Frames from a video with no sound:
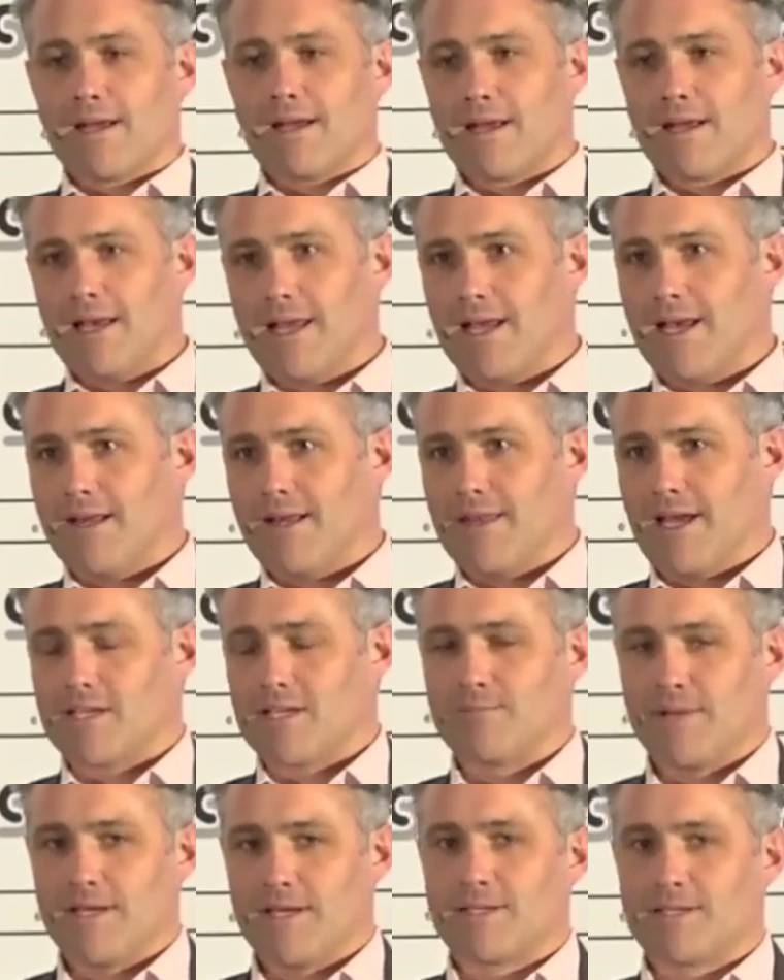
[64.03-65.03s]
Clearly, that's
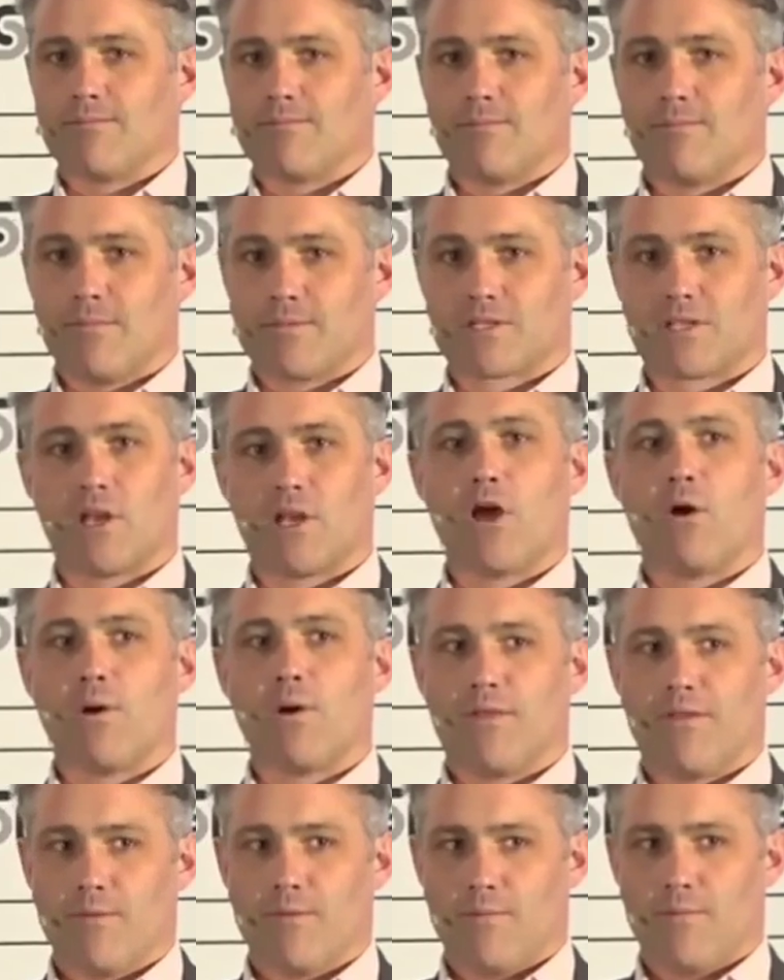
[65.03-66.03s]
been
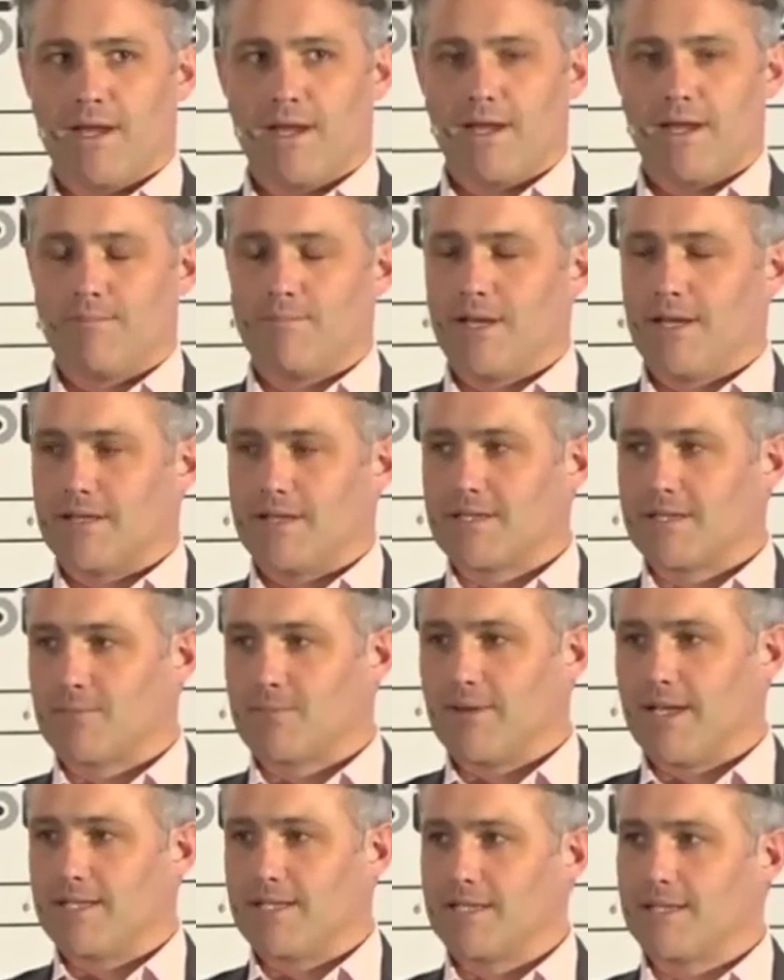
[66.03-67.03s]
slower than we had been
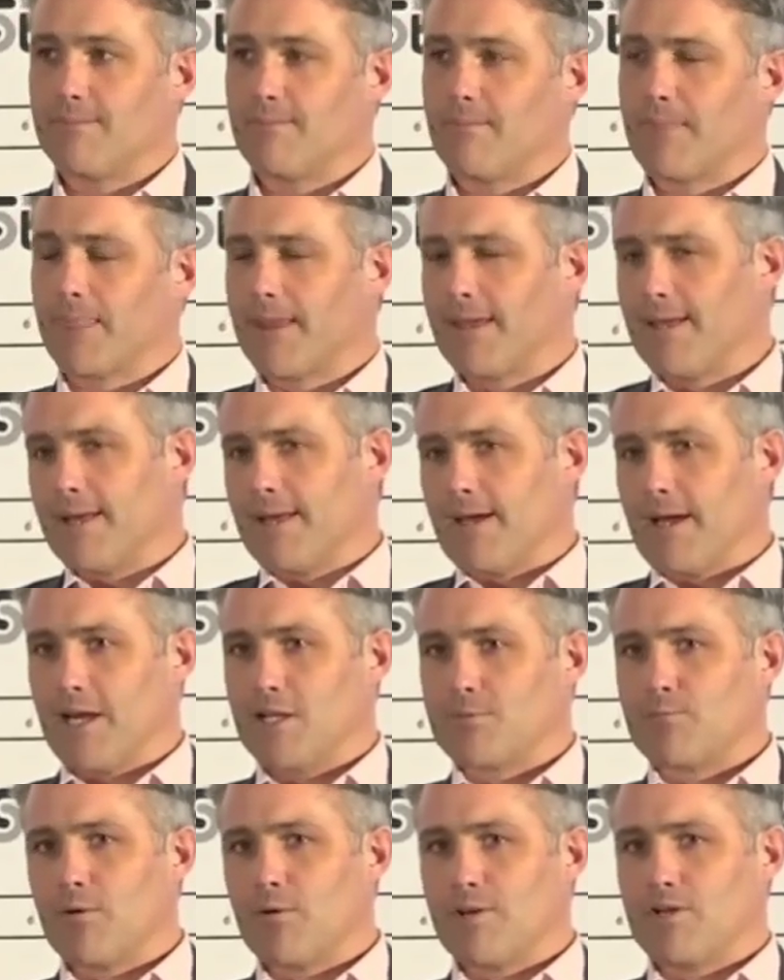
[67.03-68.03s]
anticipating, and
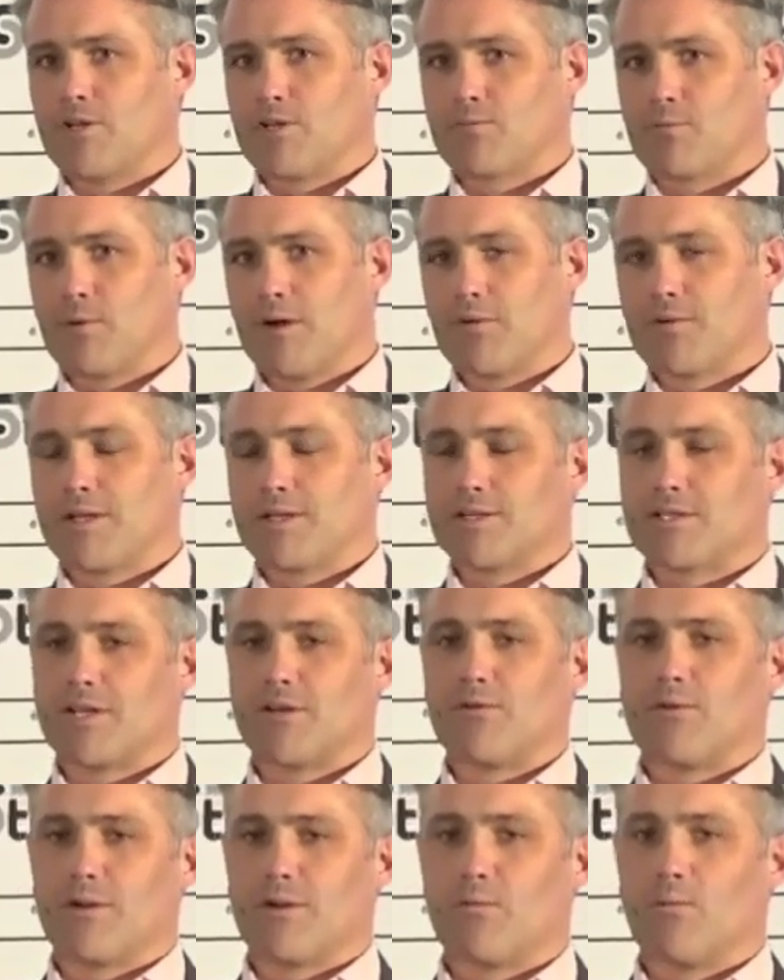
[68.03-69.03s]
it's probably just worth
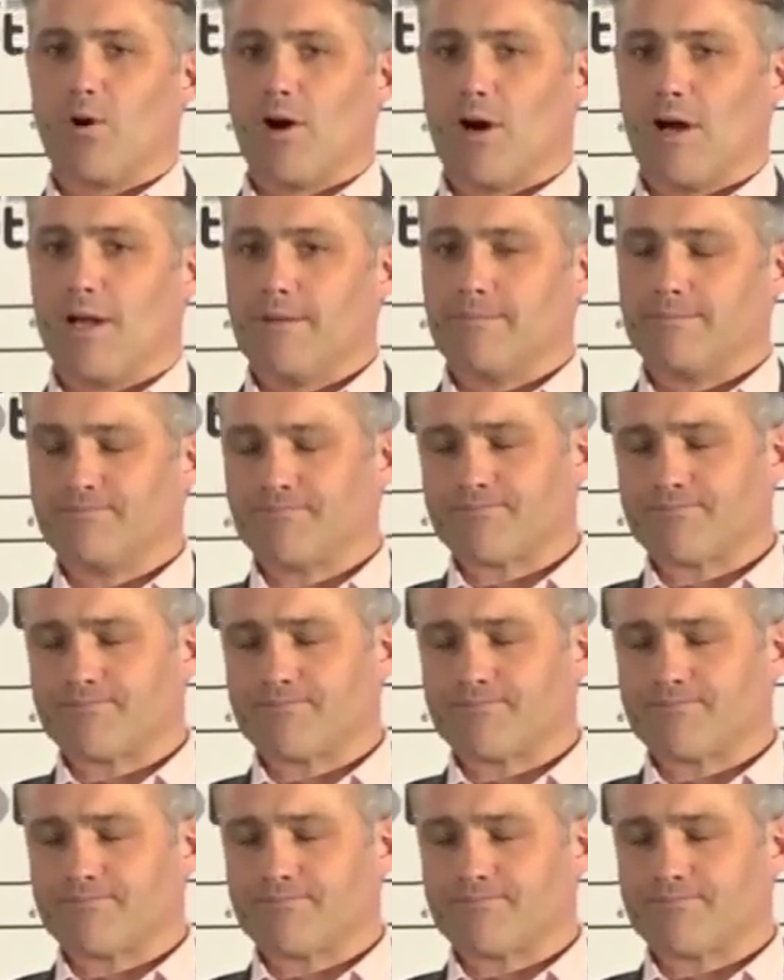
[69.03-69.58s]
considering why.